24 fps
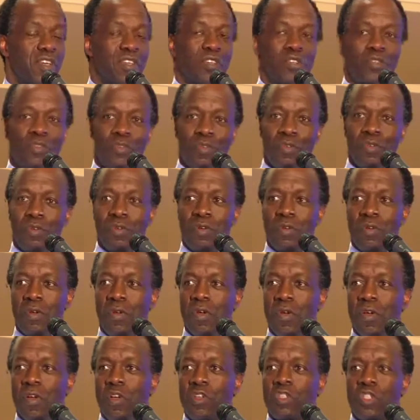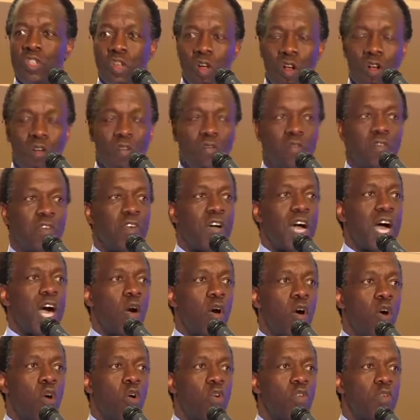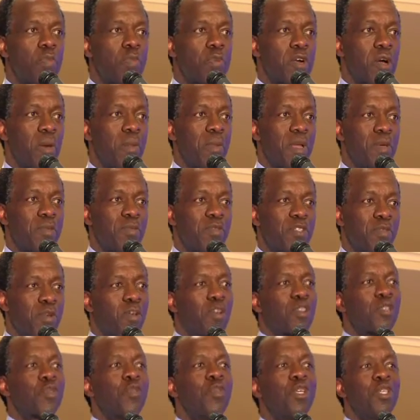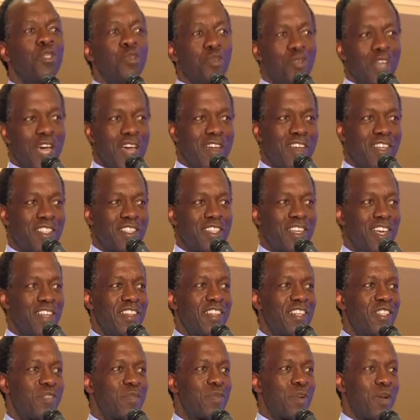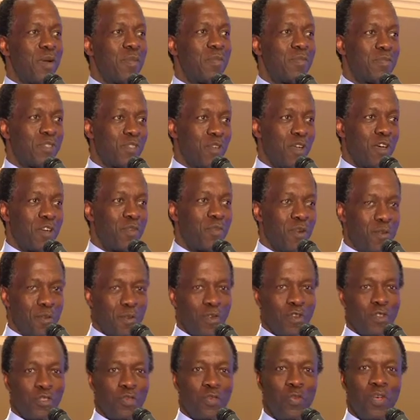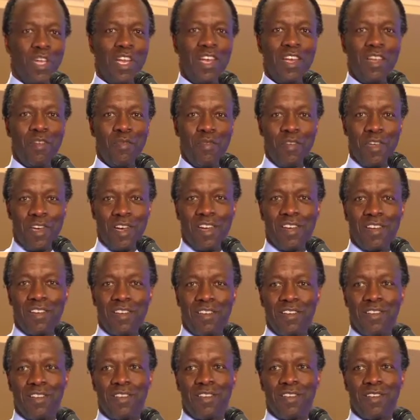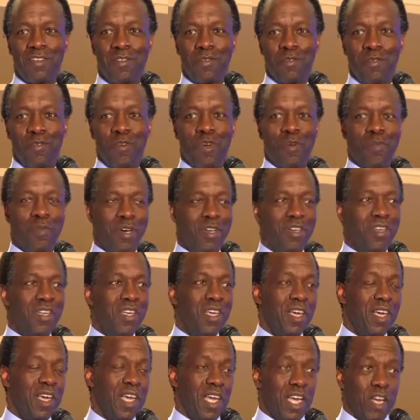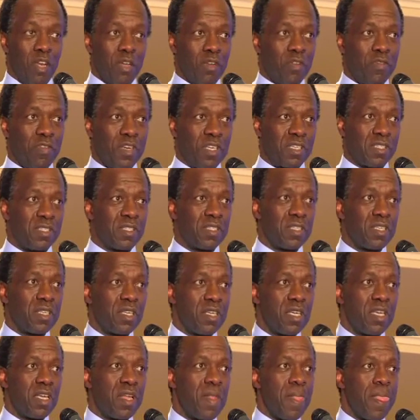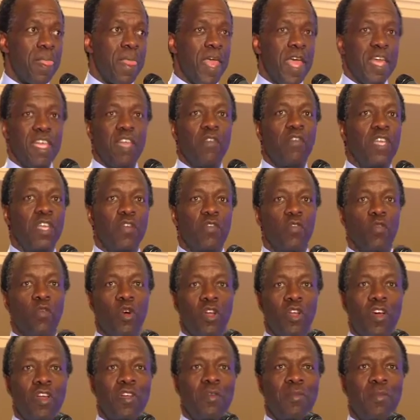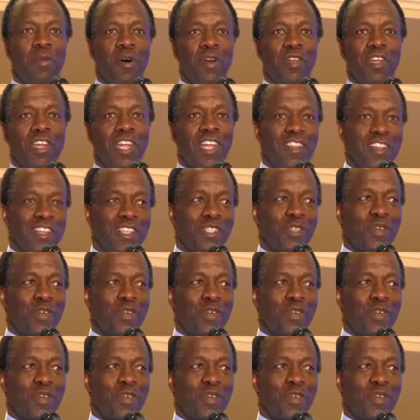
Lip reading: to solve our own problems, because we should understand these problems a lot more, because we live here. We were born here, a lot of us. And even if we were not born in this